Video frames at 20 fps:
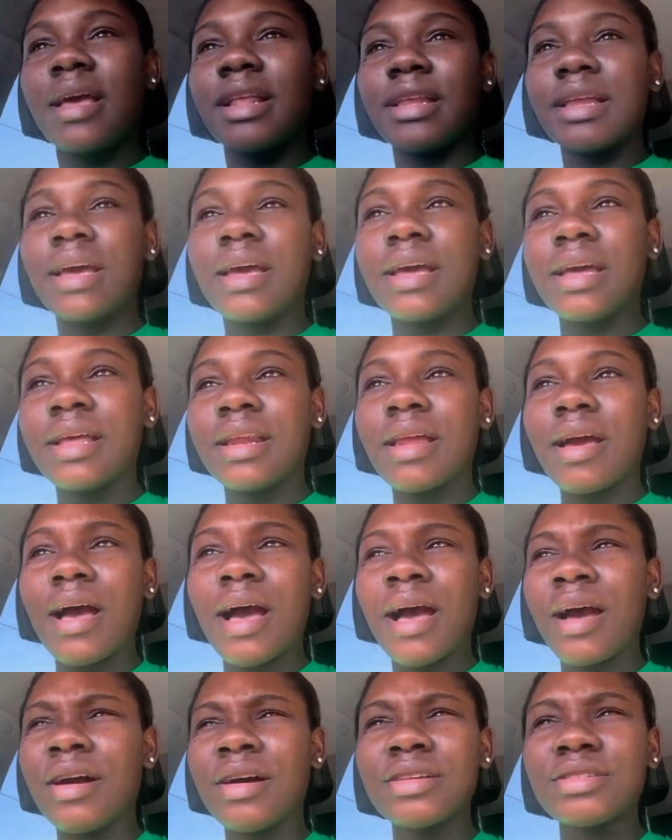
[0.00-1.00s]
And
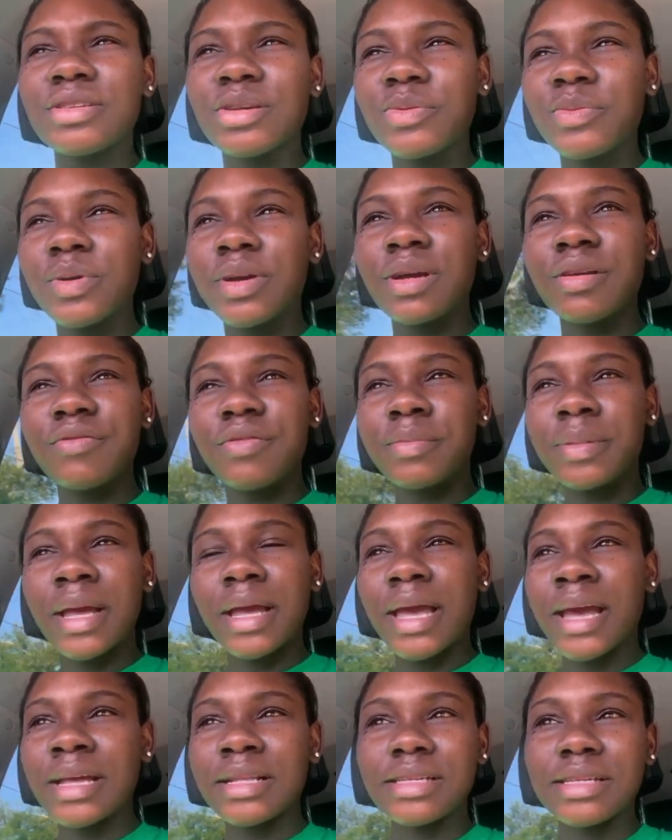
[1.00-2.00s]
I also work from like
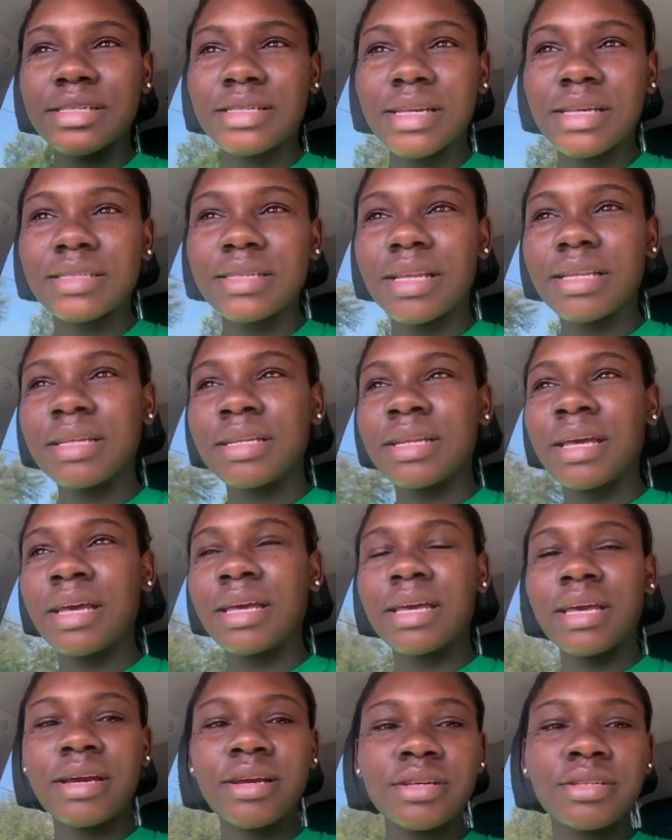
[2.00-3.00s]
8 to 6 at the
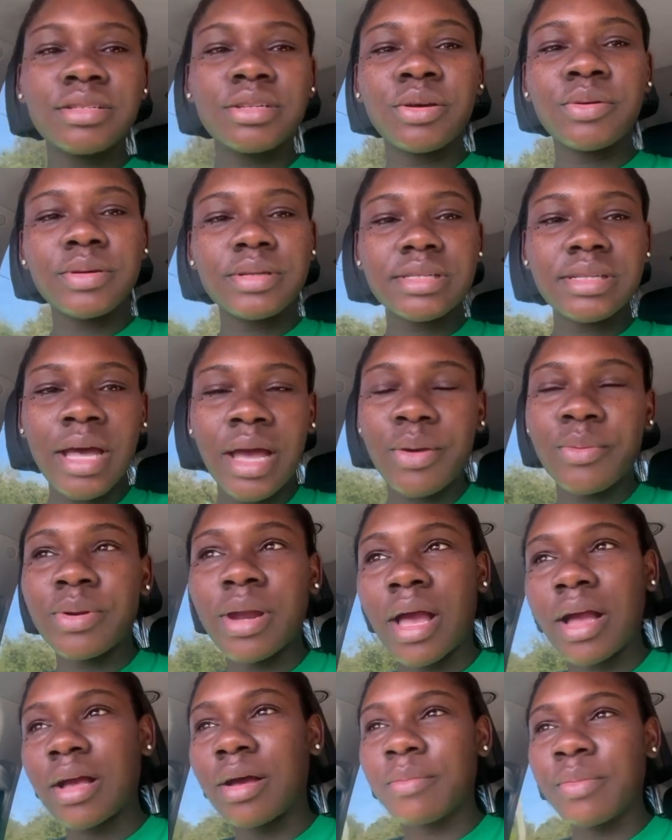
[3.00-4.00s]
daycare, so it's like when
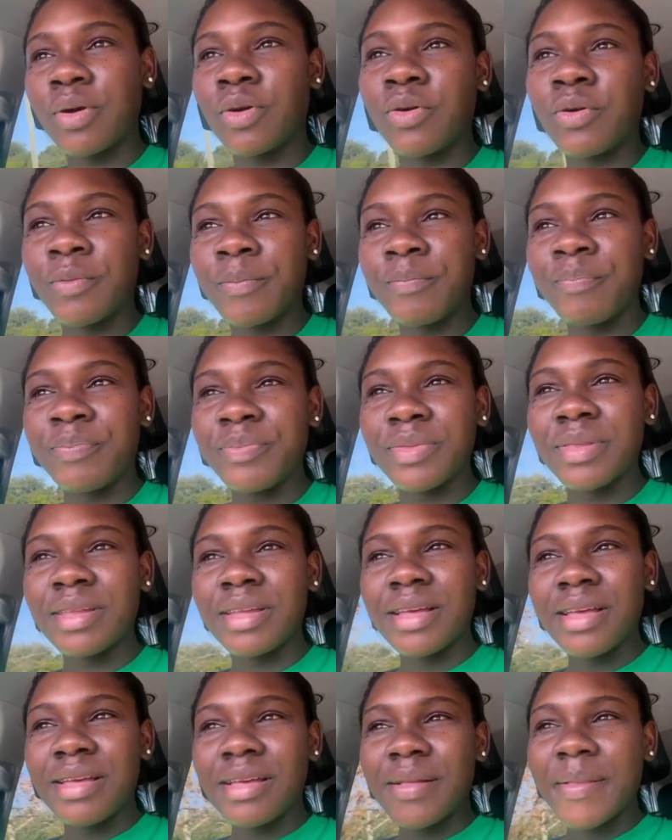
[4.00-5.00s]
I come
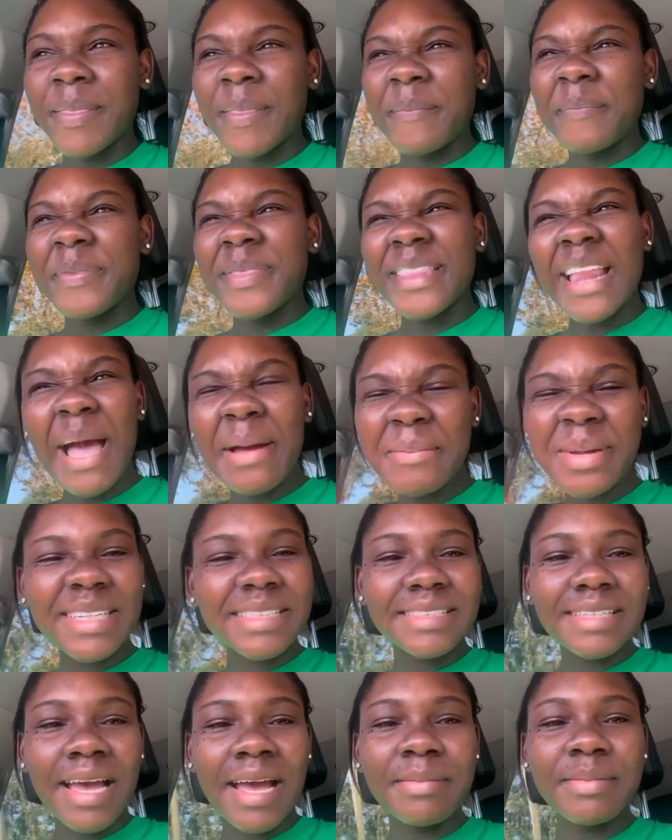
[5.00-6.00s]
home, not
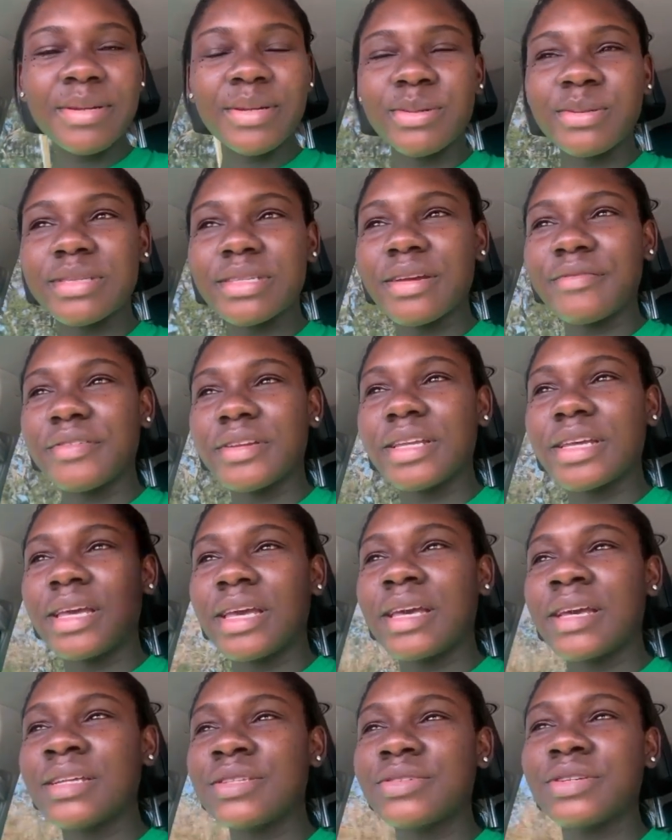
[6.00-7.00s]
much time to do stuff with the
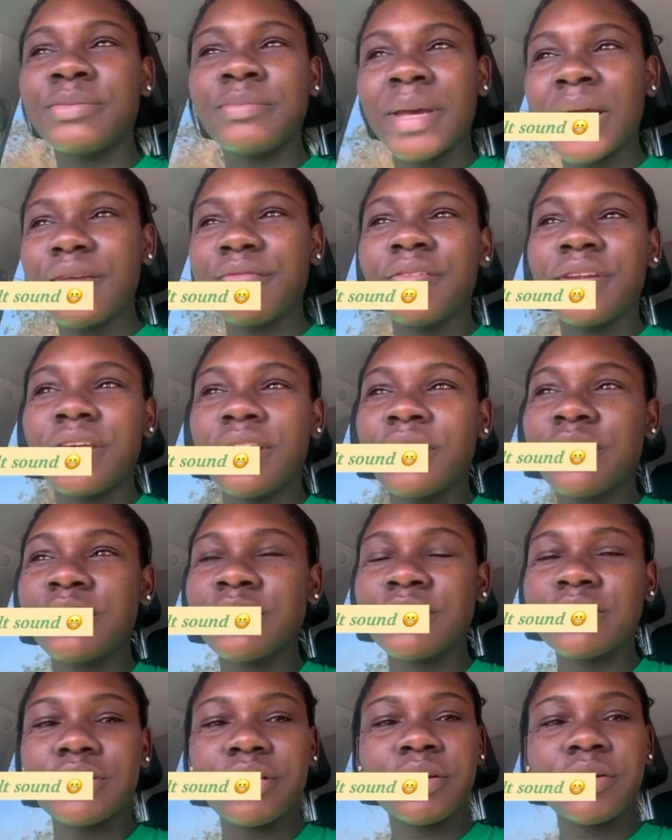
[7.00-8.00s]
kids or make
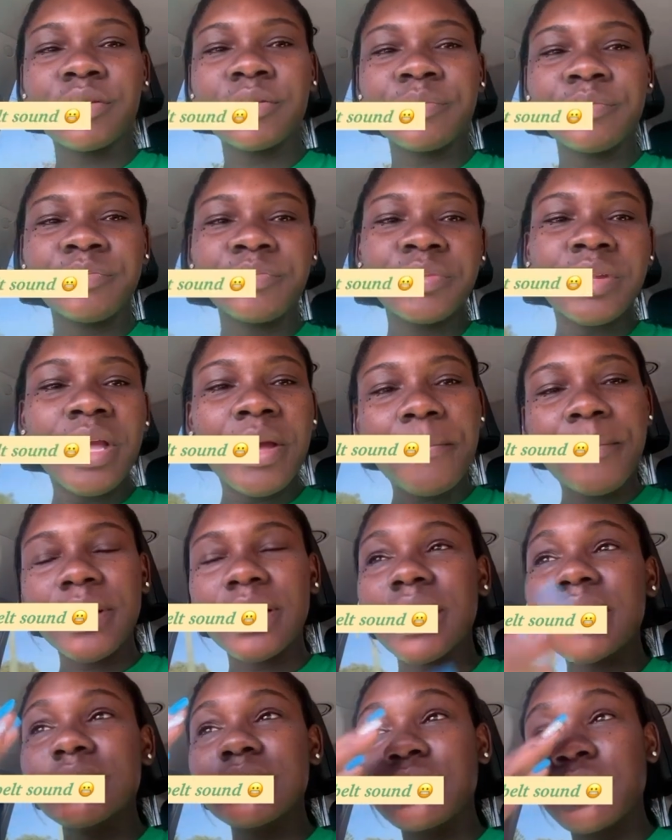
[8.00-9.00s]
videos, so, but
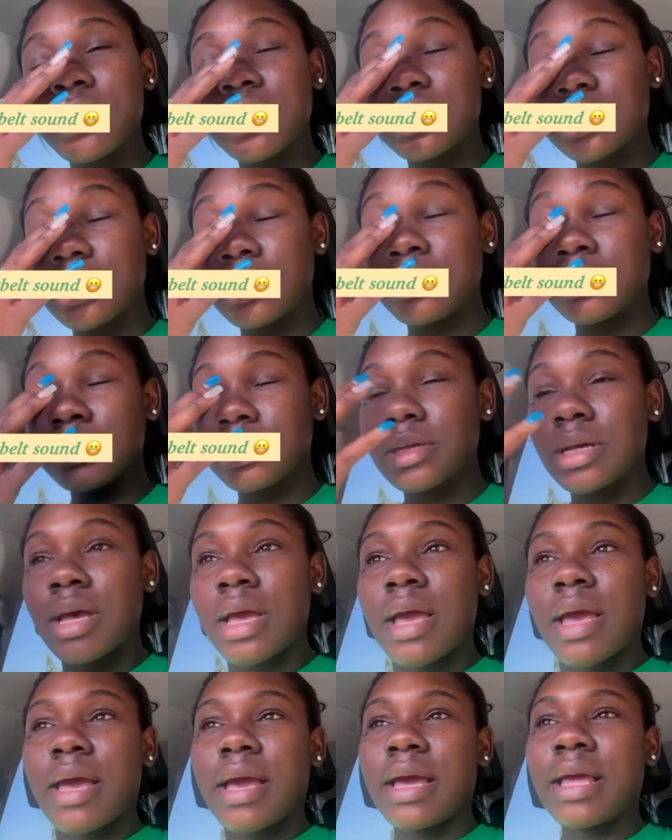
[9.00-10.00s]
that's no excuse.
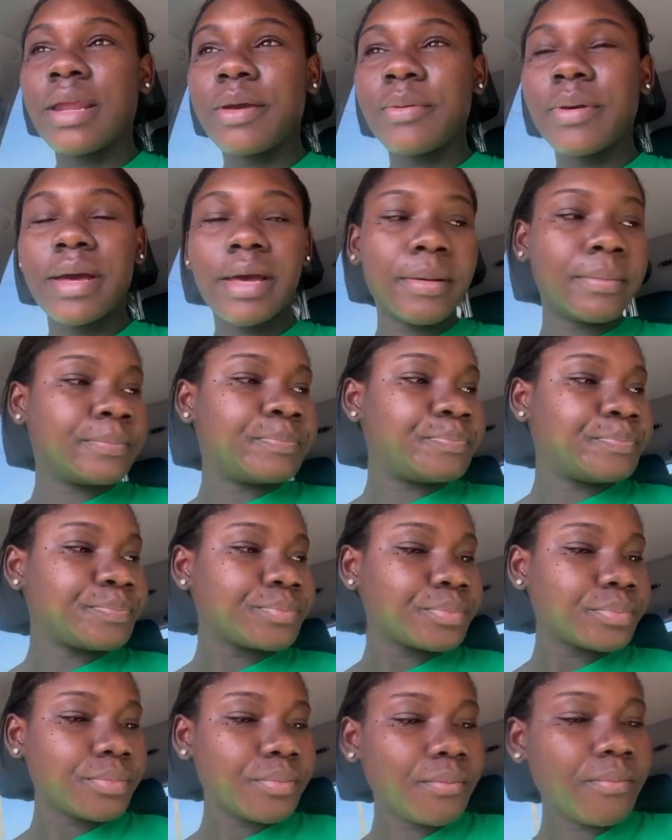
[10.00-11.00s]
Anyway,
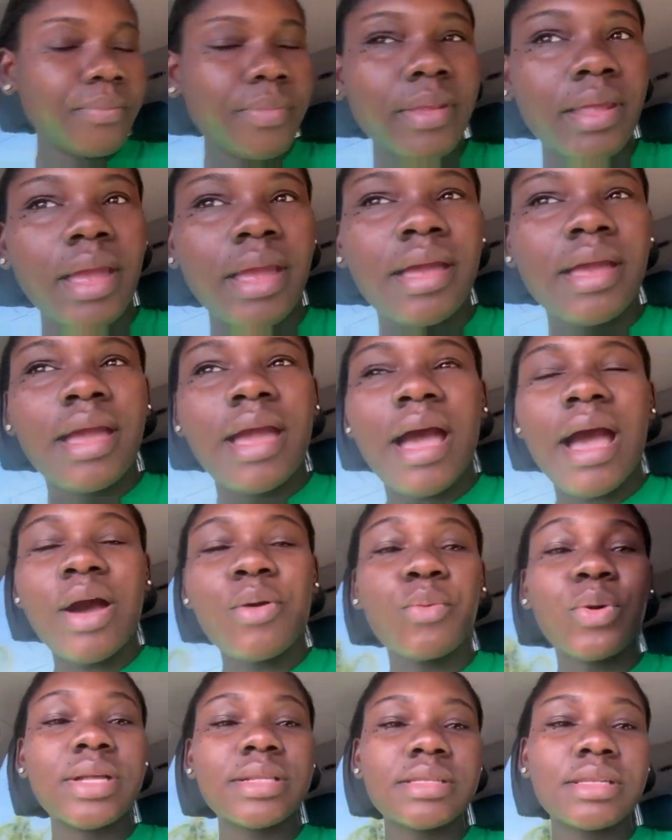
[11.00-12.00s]
I
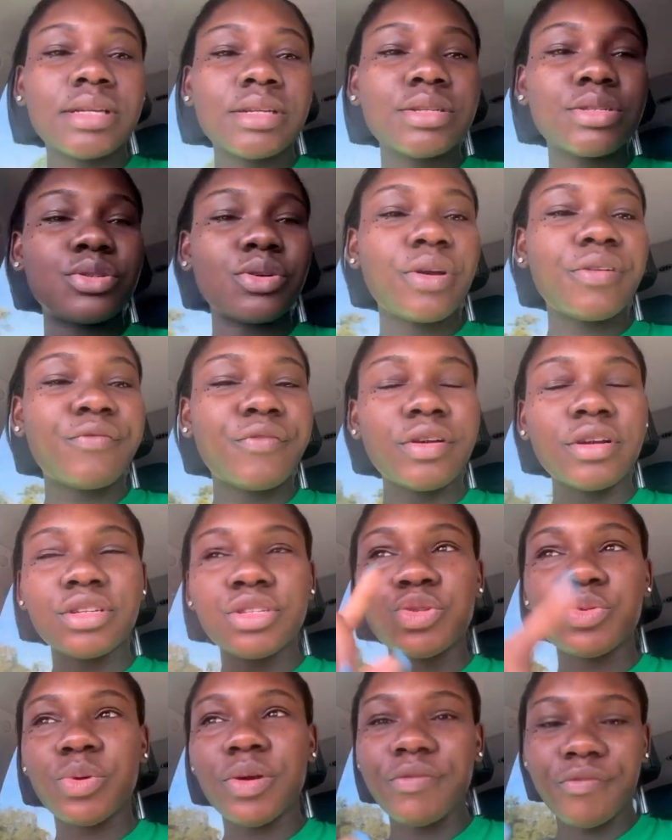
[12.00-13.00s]
went to the store for a
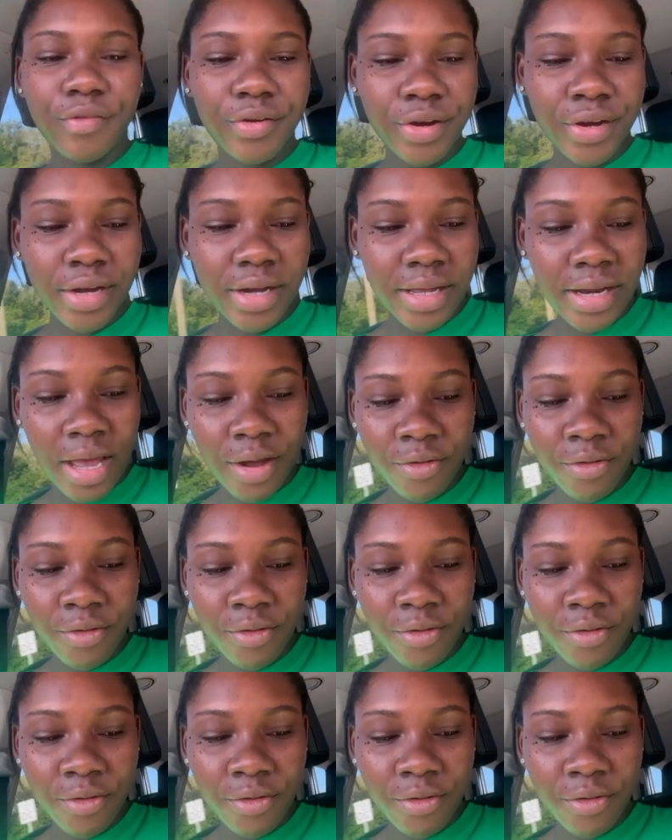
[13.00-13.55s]
Swiffer and I